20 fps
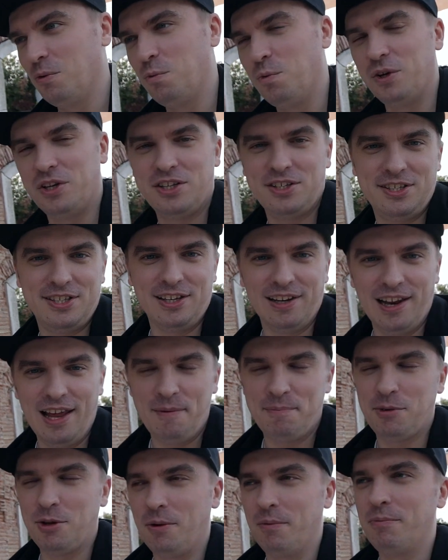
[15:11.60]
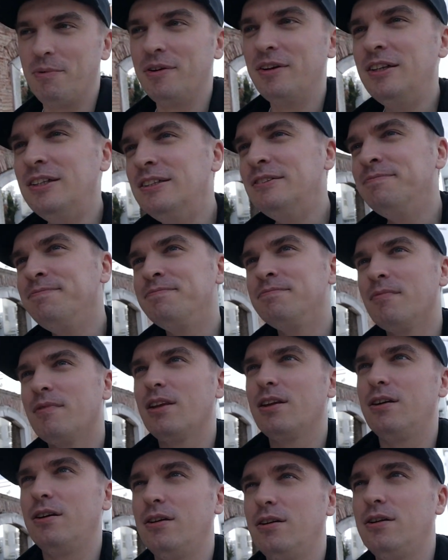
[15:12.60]
with the laptop.
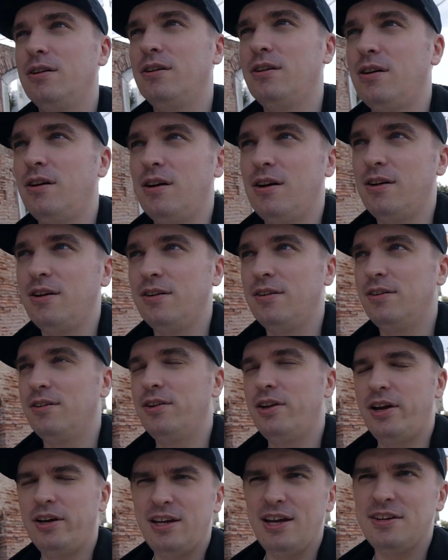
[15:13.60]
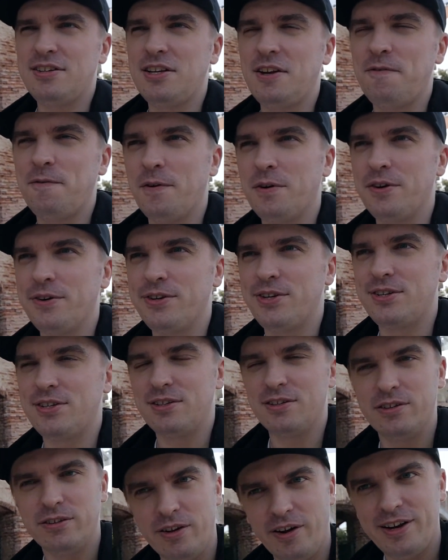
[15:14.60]
Yeah, Zephyrus,
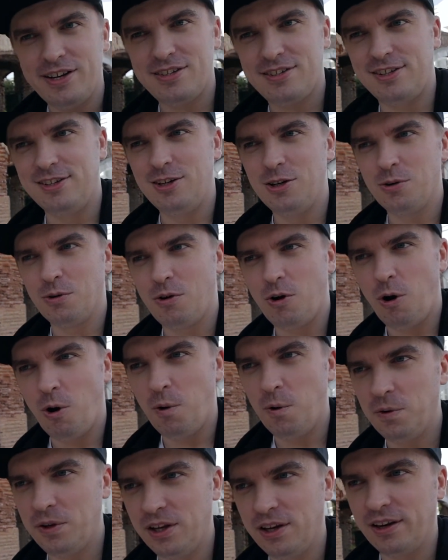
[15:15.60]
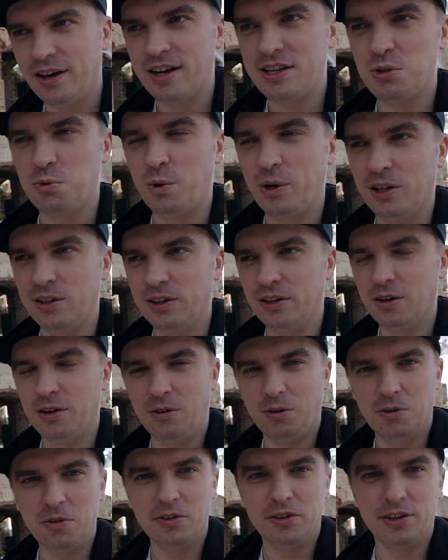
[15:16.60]
nice new coating as well
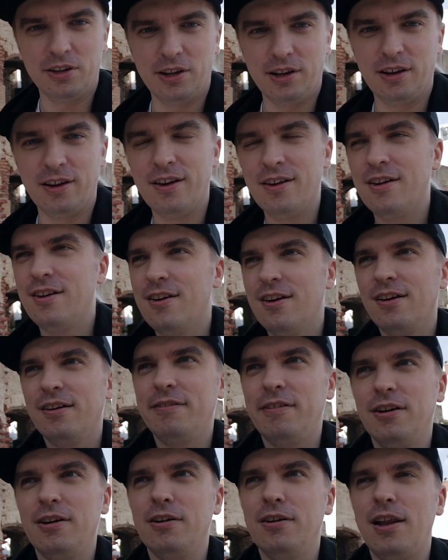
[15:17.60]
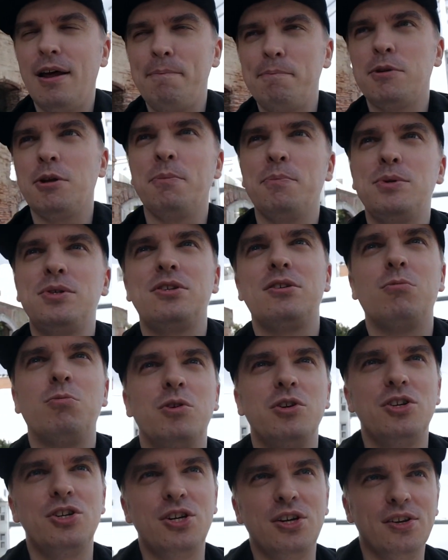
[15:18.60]
on the laptops,
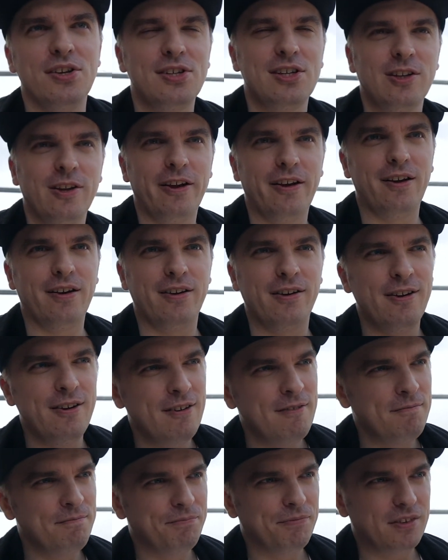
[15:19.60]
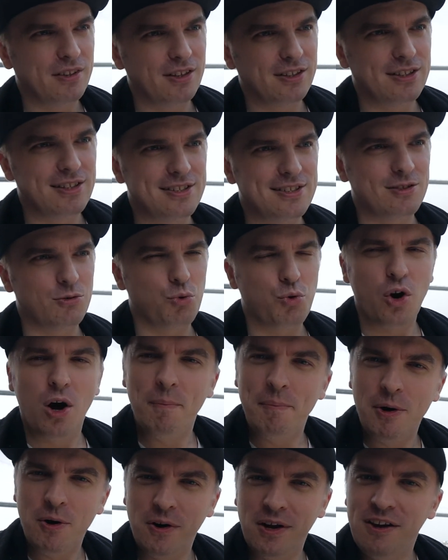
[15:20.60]
which is like this
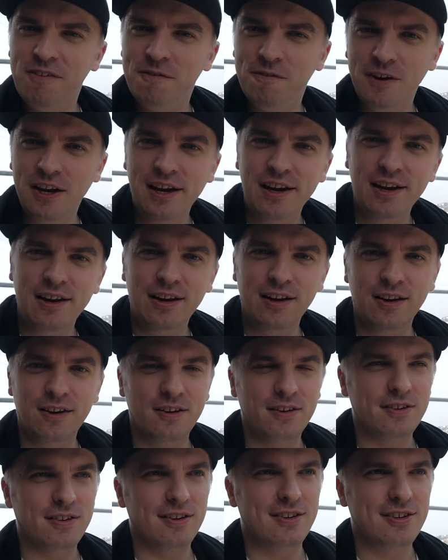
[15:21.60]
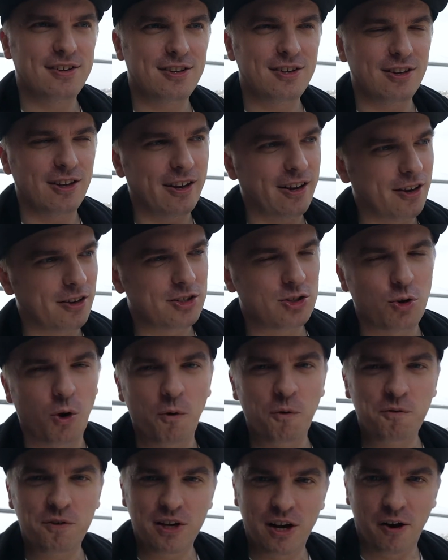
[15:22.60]
rubbery feel, this like a
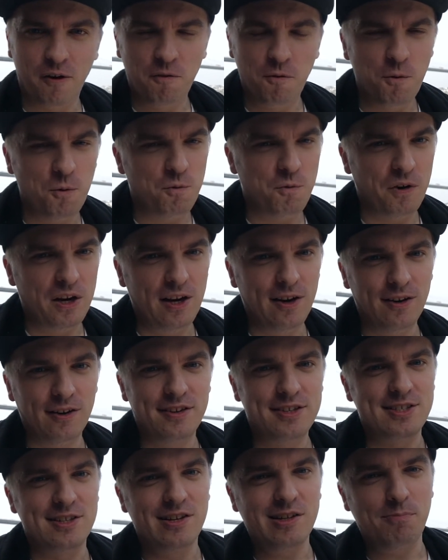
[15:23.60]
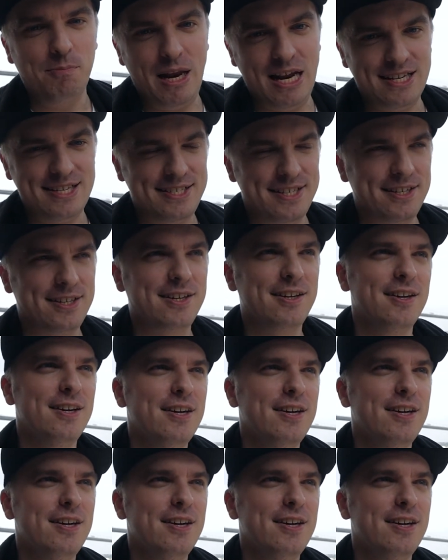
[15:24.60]
softer feel, it's not plastic.